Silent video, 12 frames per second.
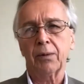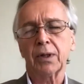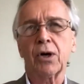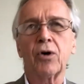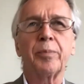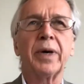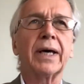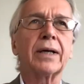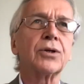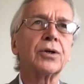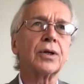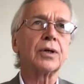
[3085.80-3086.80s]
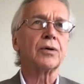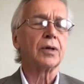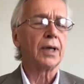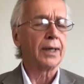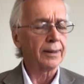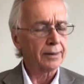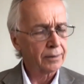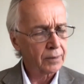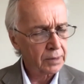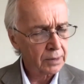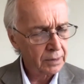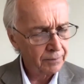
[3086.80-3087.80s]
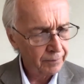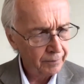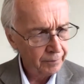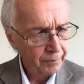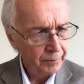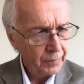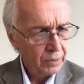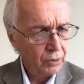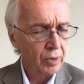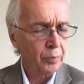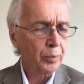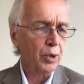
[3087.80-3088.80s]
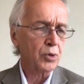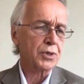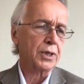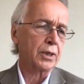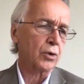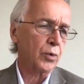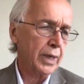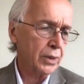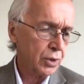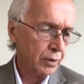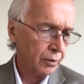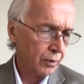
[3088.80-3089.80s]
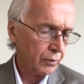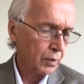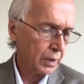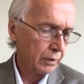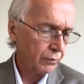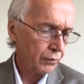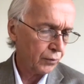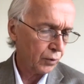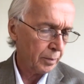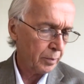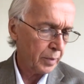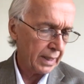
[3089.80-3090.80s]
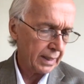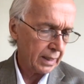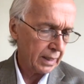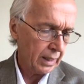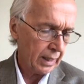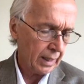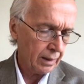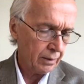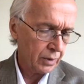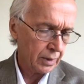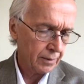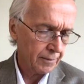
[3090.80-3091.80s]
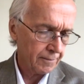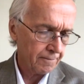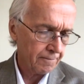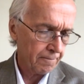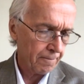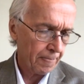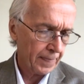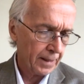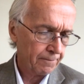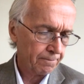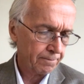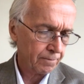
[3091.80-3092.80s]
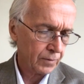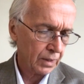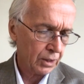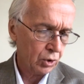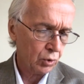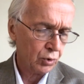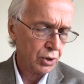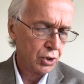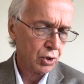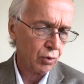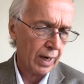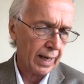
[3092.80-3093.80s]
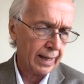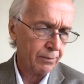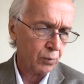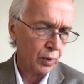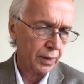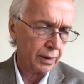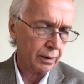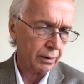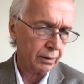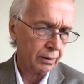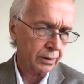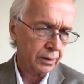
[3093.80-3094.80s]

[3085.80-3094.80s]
want to go back to your composing and arranging for a bit, and can you describe where